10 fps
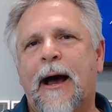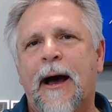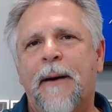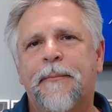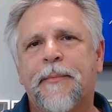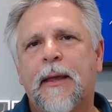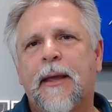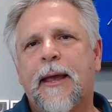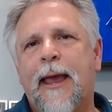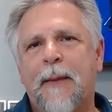um,
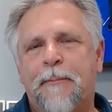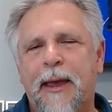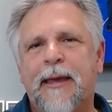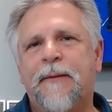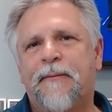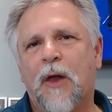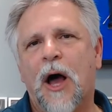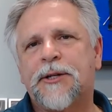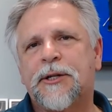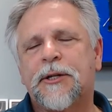a pinky
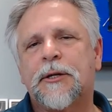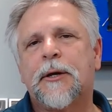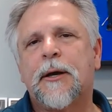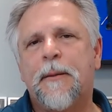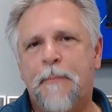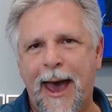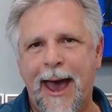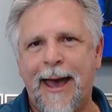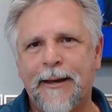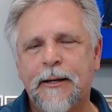floss
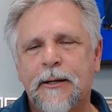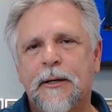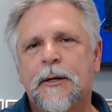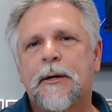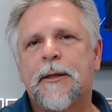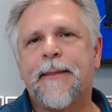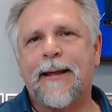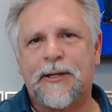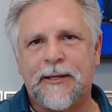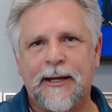pad
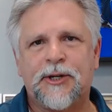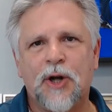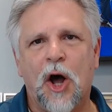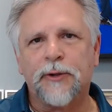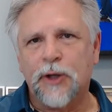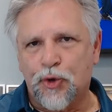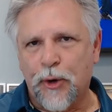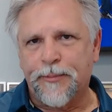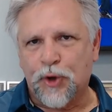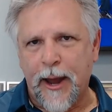that sits on the
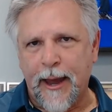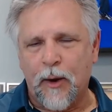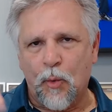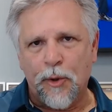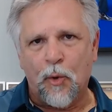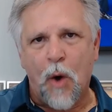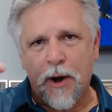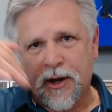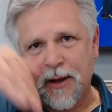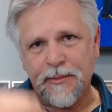drip tray where the
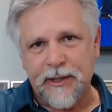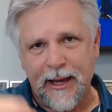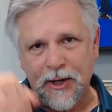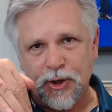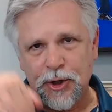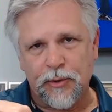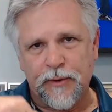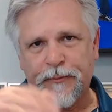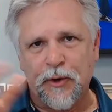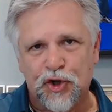water comes into
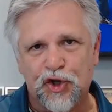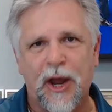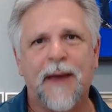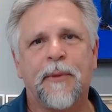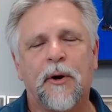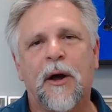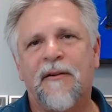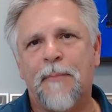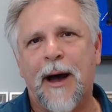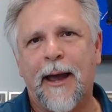the first chamber
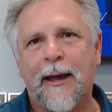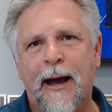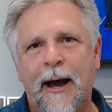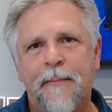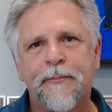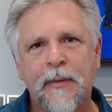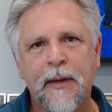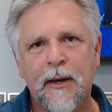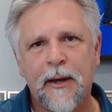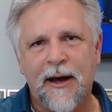of my, uh,
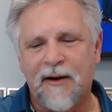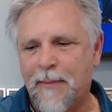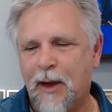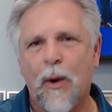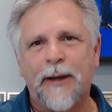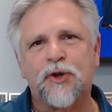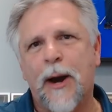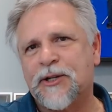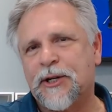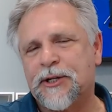of my
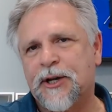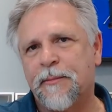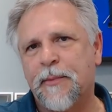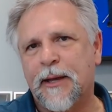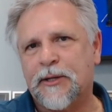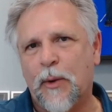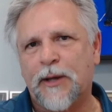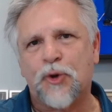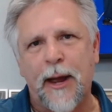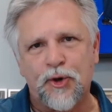wet-dry system. It's a
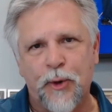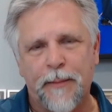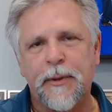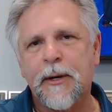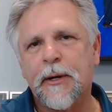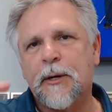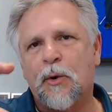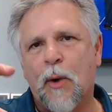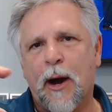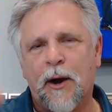wet-dry drip
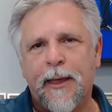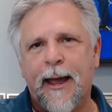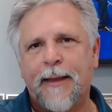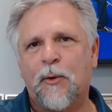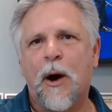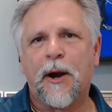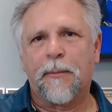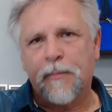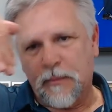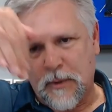where, and the water